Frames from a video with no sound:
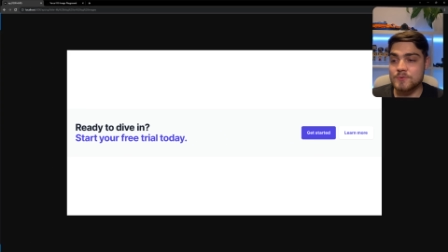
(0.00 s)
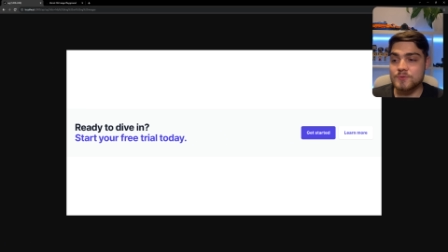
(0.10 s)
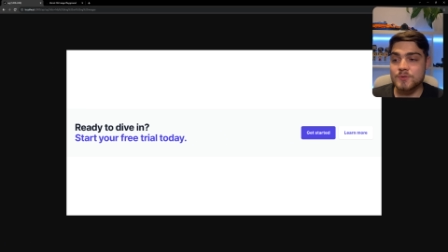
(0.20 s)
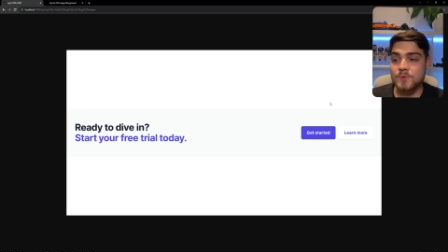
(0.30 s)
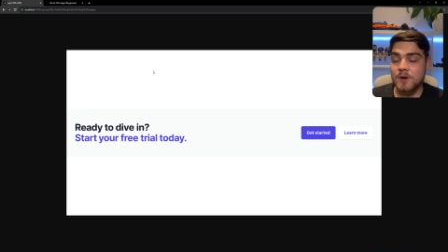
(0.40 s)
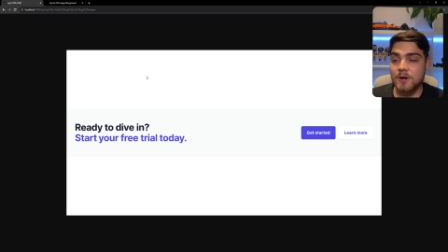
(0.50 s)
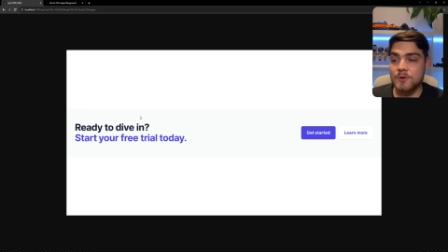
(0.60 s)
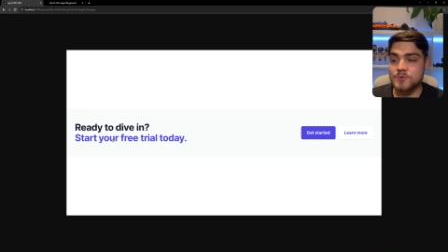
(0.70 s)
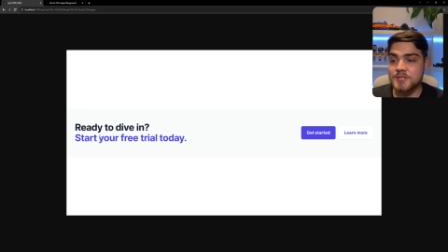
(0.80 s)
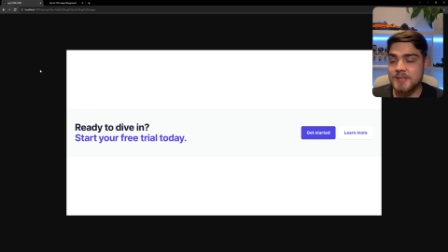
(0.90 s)
to our
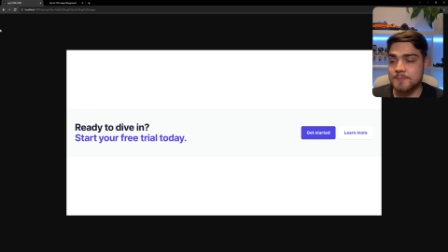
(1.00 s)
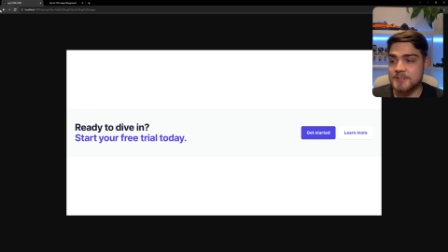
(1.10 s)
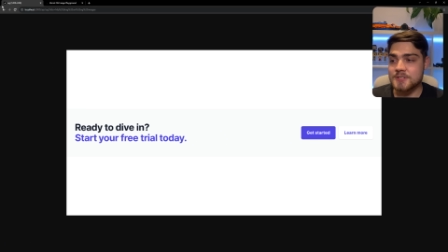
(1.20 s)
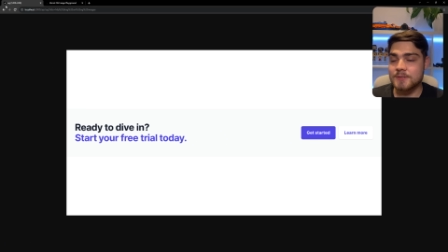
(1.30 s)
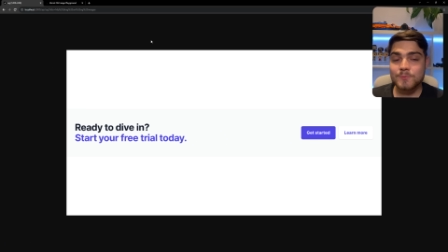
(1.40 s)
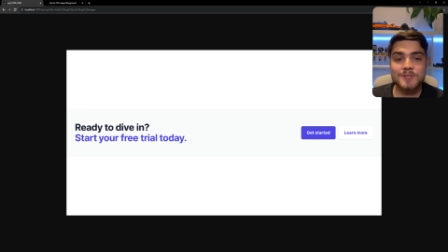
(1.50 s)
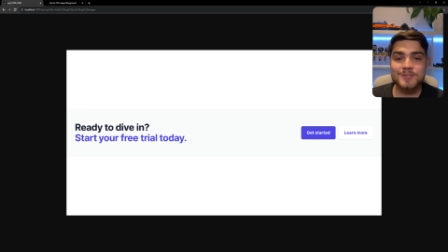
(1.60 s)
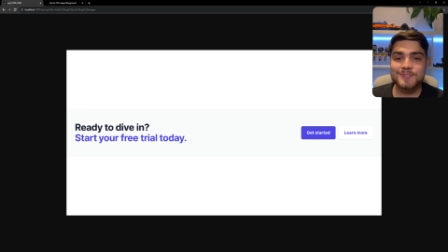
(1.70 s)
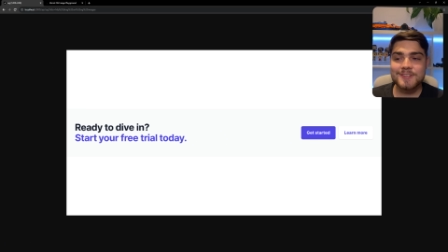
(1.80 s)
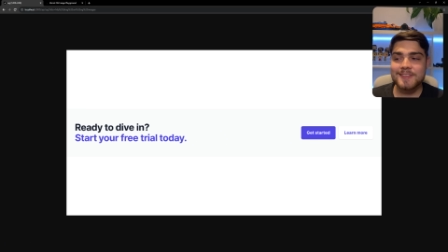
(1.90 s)
OG image, we
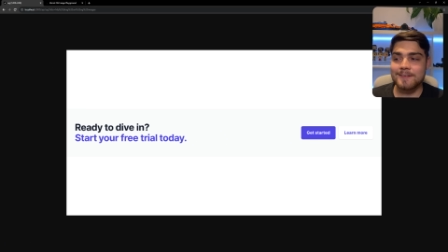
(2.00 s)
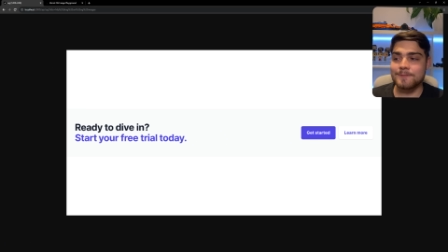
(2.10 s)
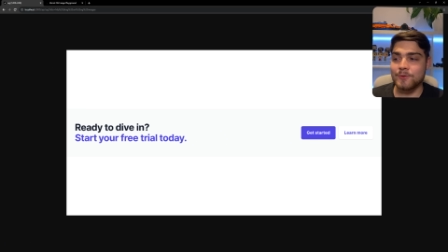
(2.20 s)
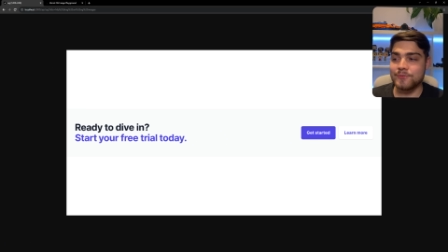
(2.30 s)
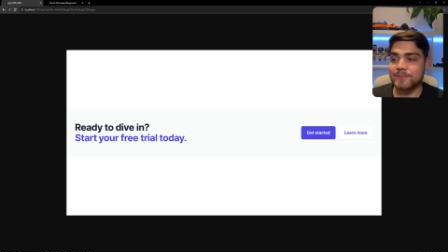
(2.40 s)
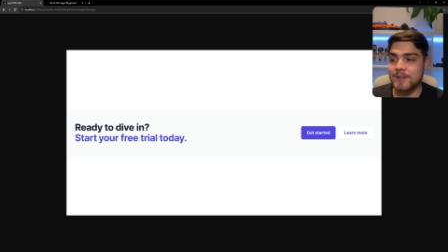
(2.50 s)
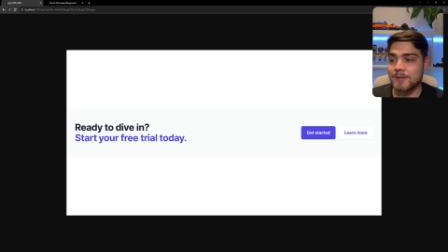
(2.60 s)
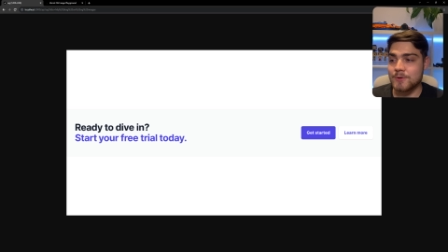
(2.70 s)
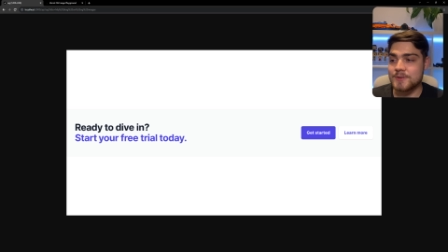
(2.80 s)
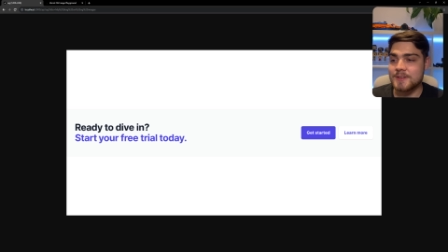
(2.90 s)
should see that font
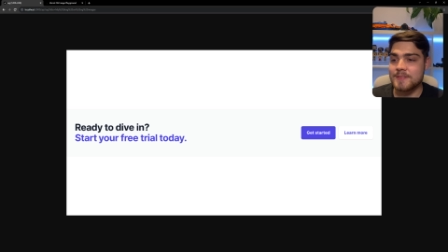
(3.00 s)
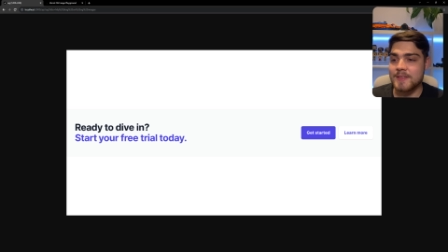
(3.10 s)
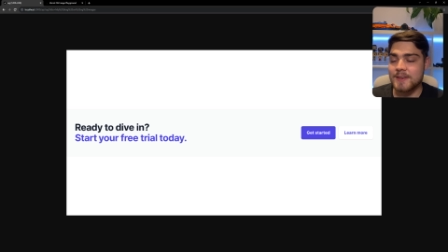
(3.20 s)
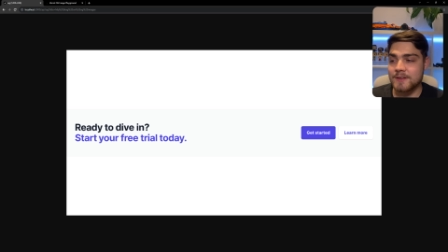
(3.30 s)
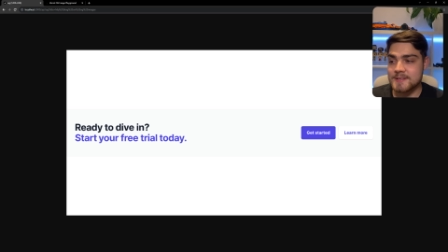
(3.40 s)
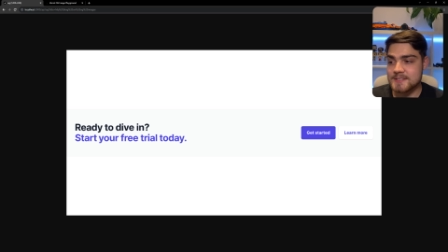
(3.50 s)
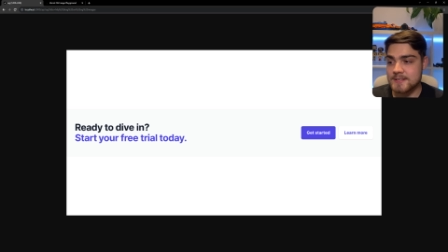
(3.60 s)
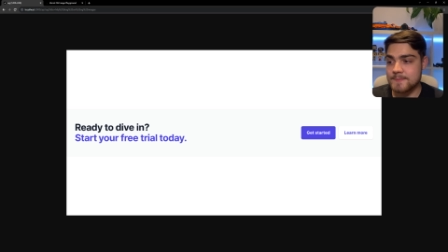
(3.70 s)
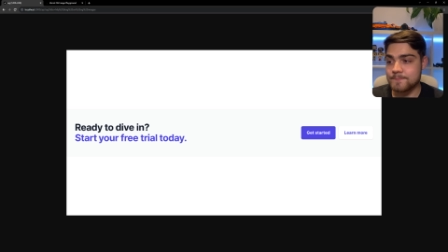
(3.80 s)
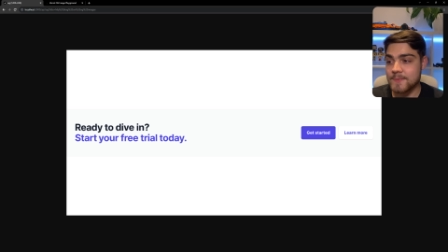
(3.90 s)
loaded in there nicely.